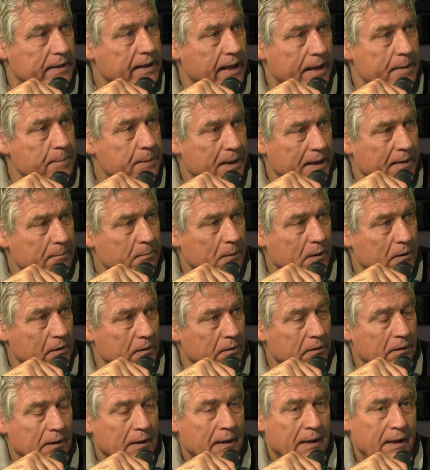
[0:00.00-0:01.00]
the KPN
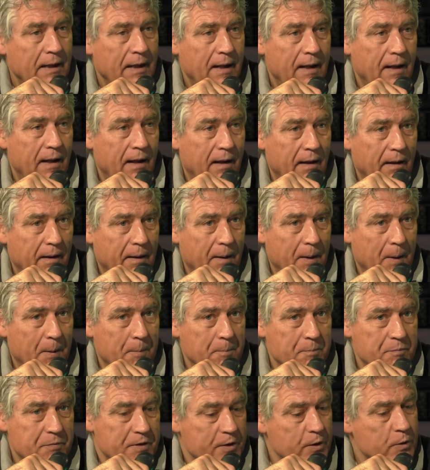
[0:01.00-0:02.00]
model,
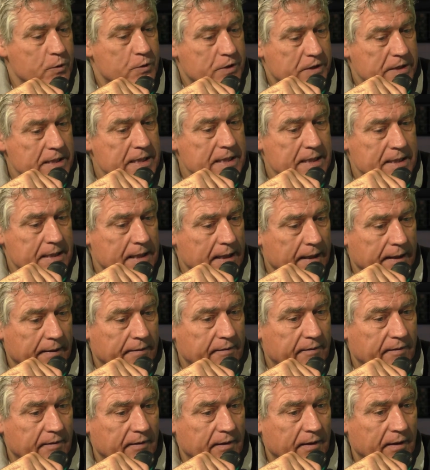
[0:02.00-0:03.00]
you see
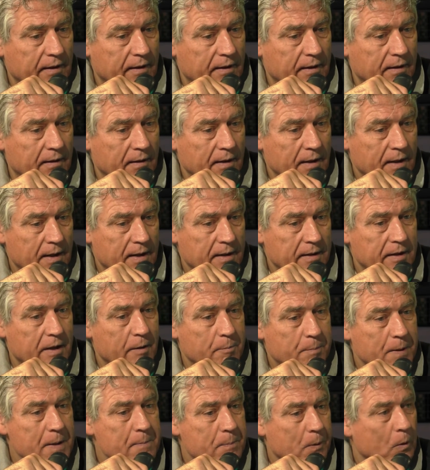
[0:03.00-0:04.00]
that
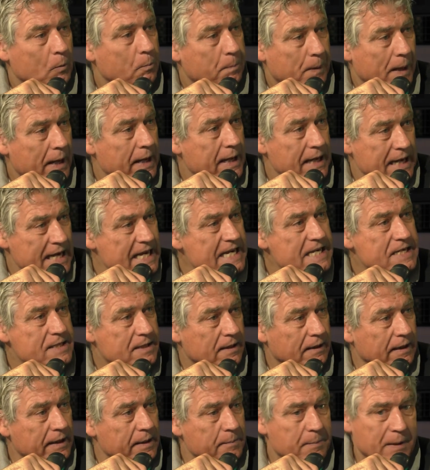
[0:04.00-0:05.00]
that people pay
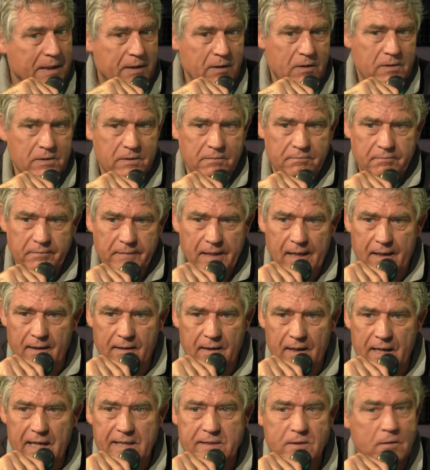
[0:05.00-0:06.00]
easily because
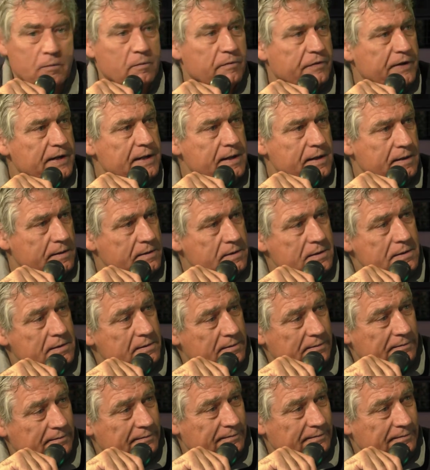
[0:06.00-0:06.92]
it's convenient.